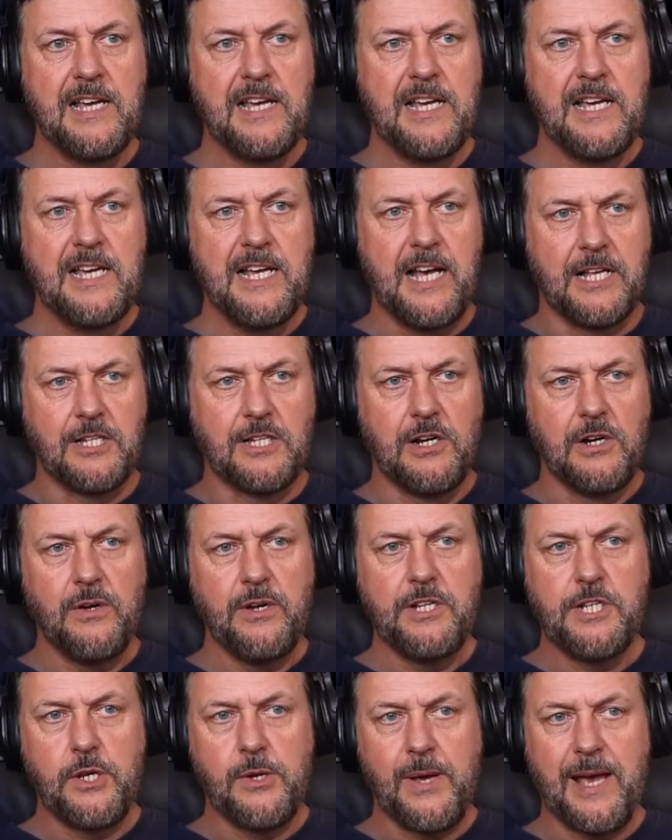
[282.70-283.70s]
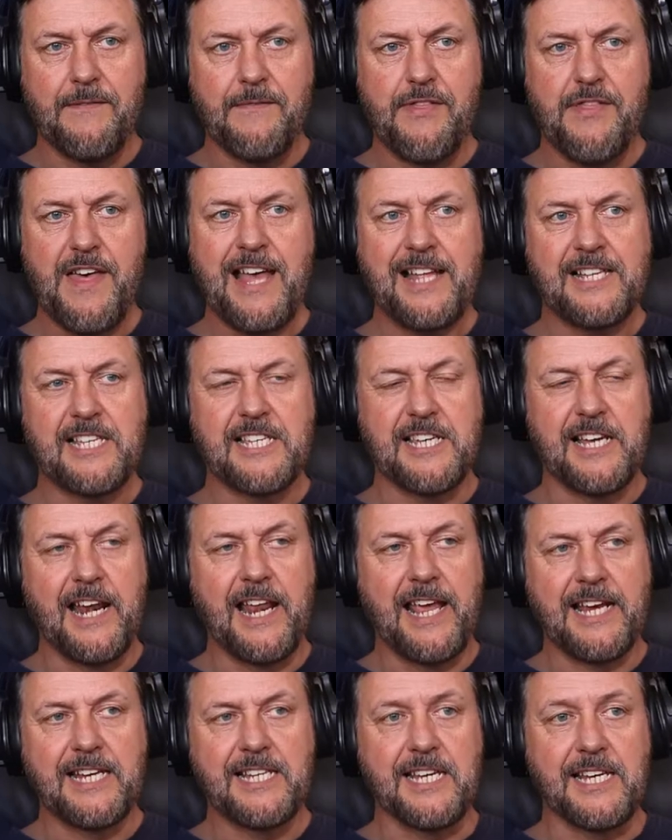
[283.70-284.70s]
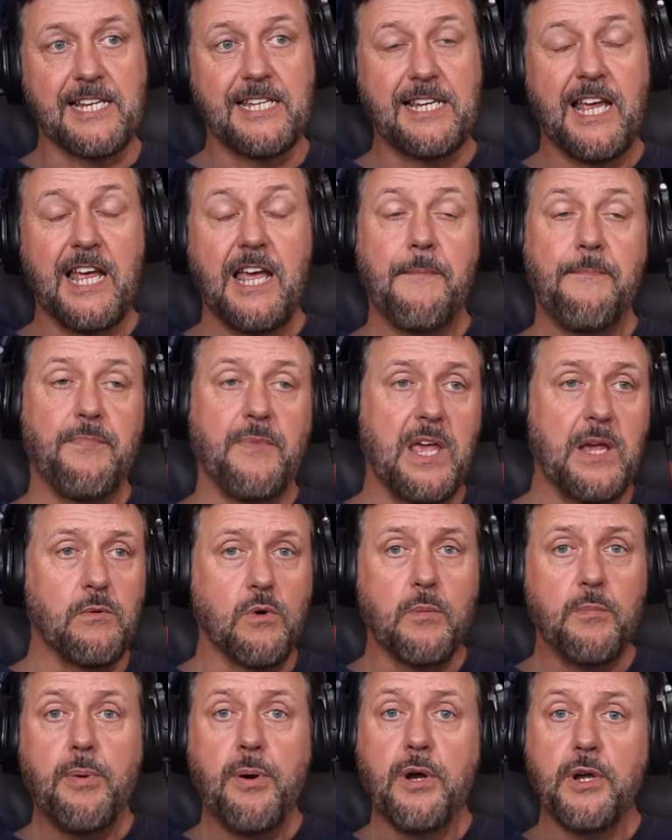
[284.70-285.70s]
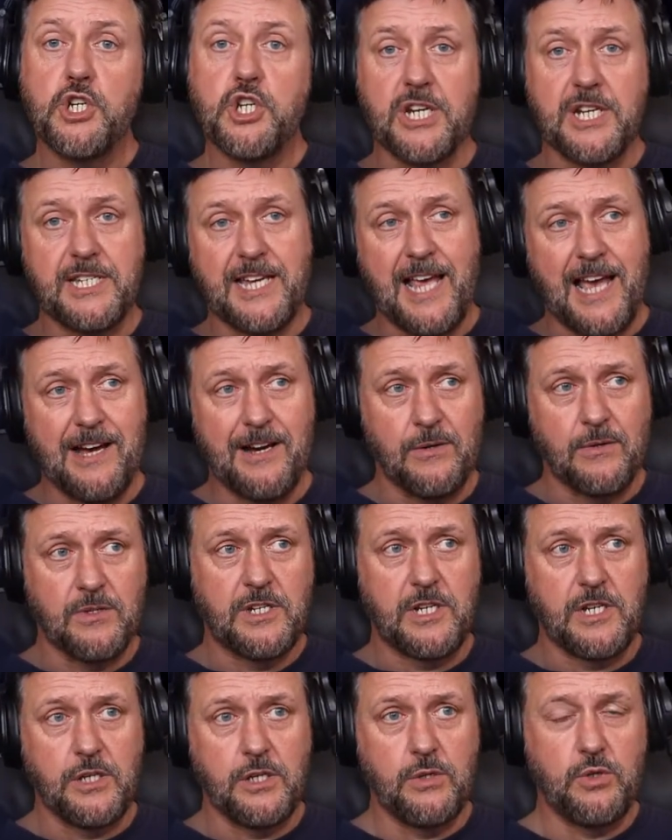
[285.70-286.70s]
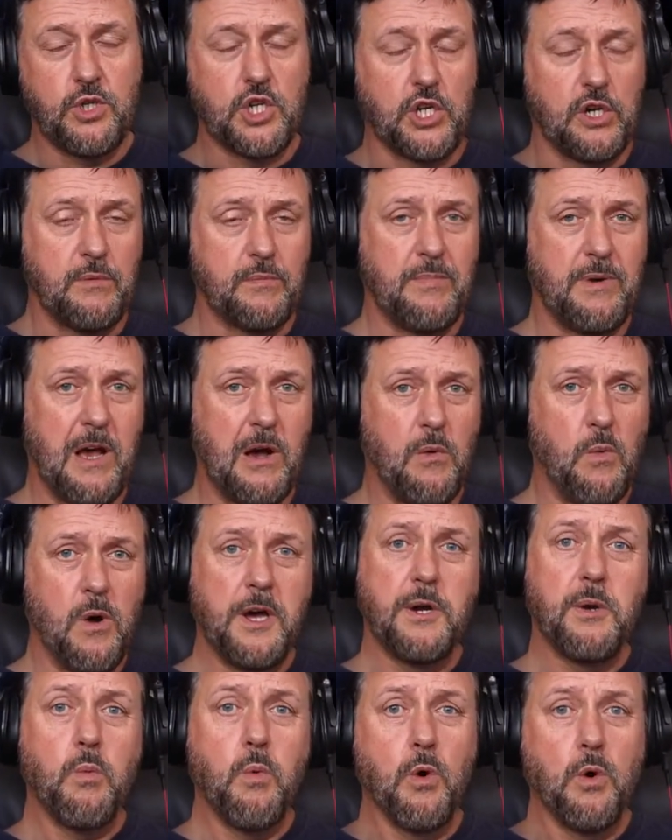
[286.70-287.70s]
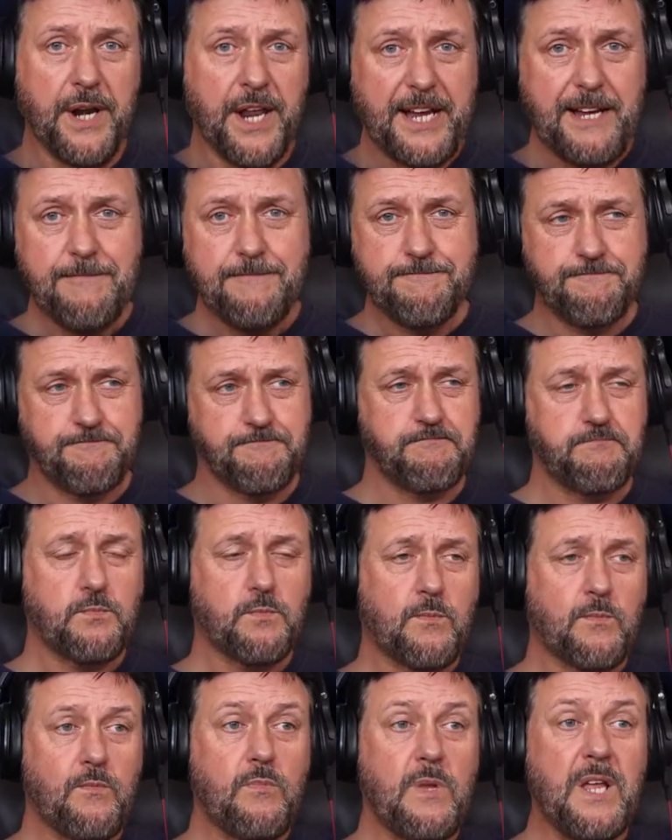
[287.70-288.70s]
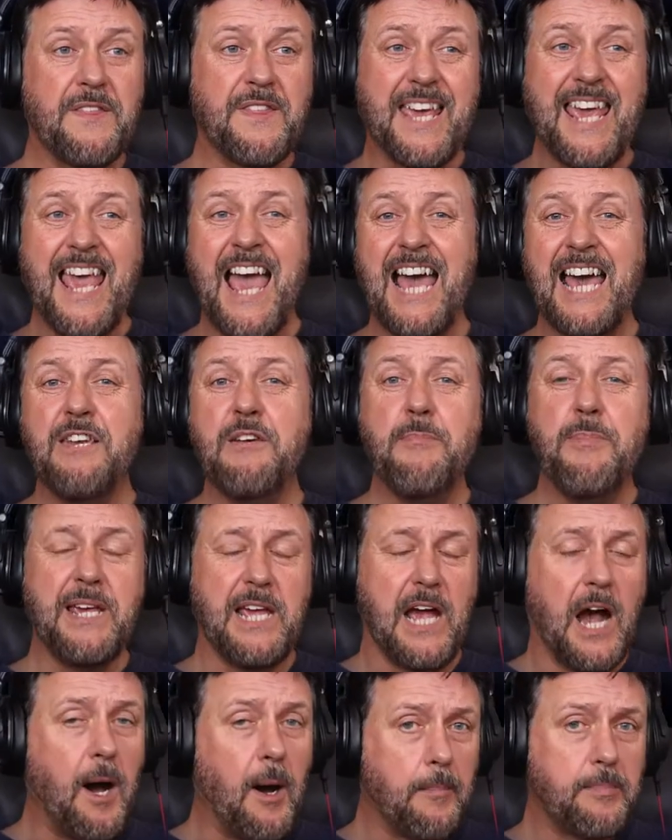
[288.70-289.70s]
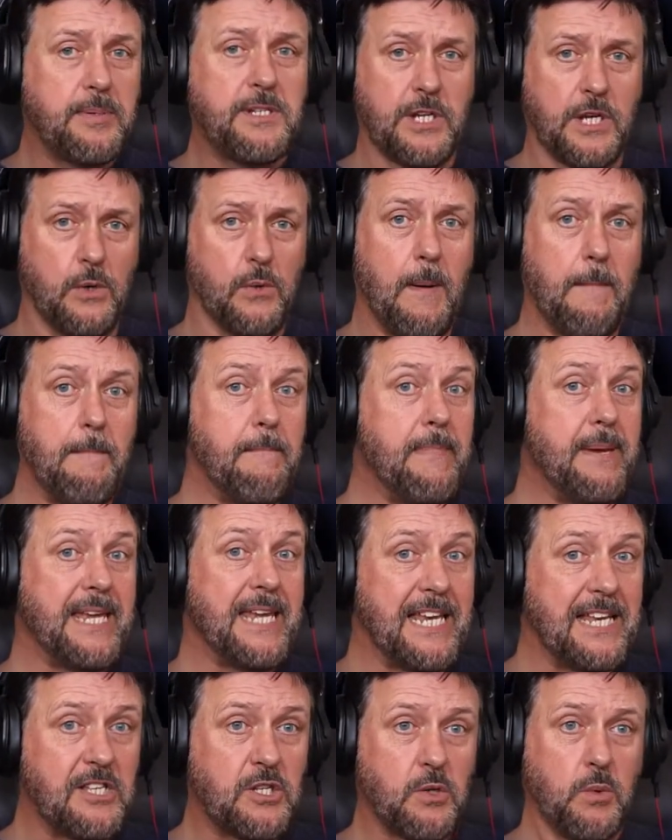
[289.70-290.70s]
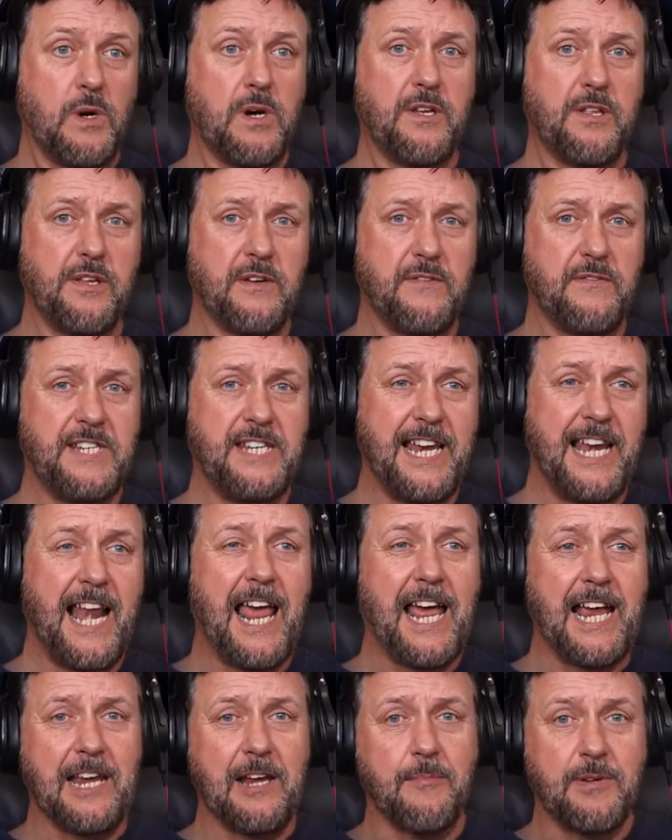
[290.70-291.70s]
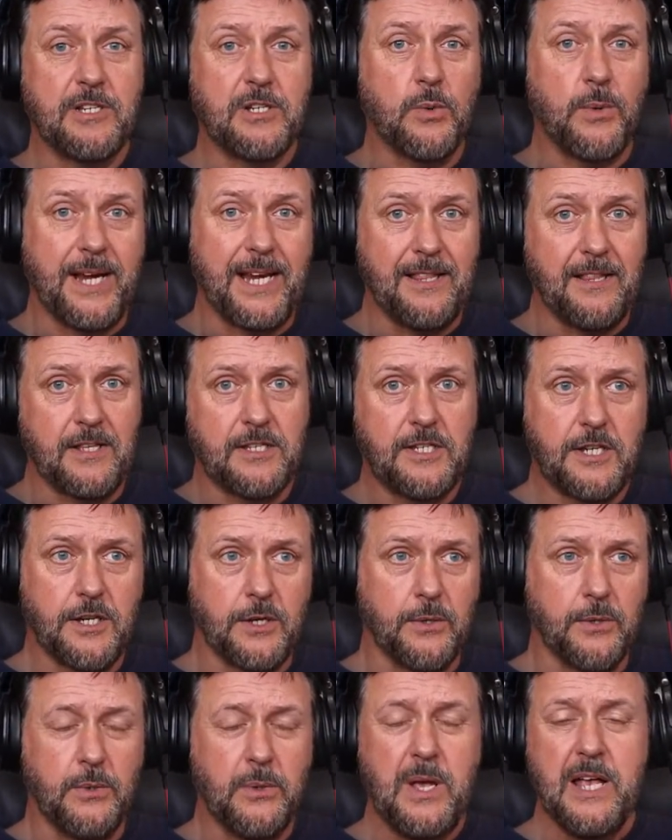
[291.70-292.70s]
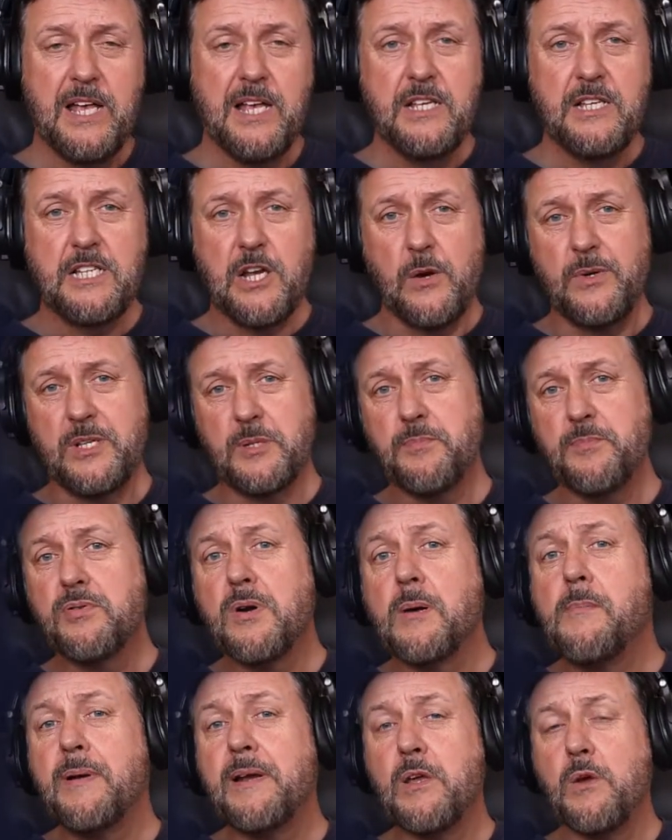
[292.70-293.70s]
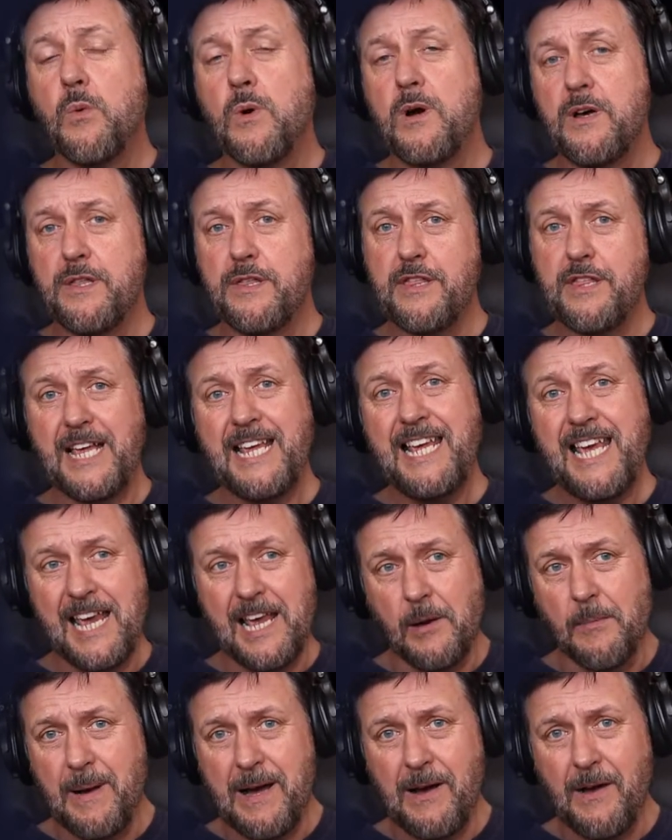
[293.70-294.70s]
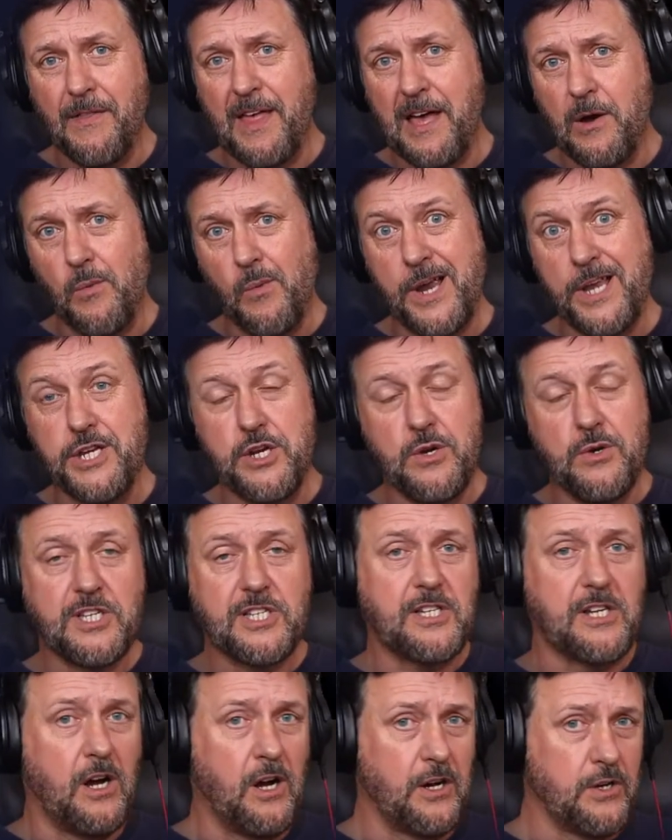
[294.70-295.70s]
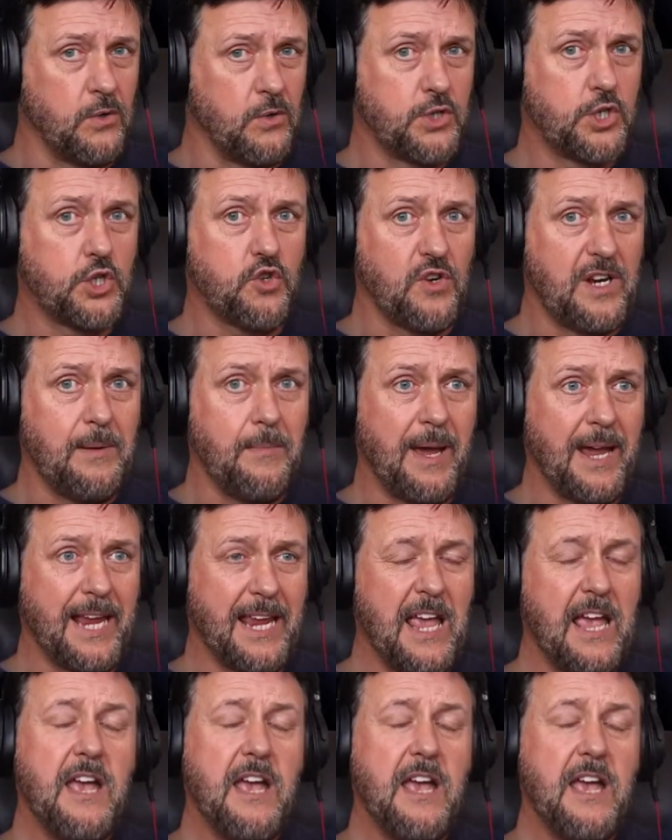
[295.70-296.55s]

as long as you have that selected, it will push it out to YouTube. Now, word of warning, There can be up to a minute's worth of delay between the two, so it's probably worth thinking about that when you start your streaming.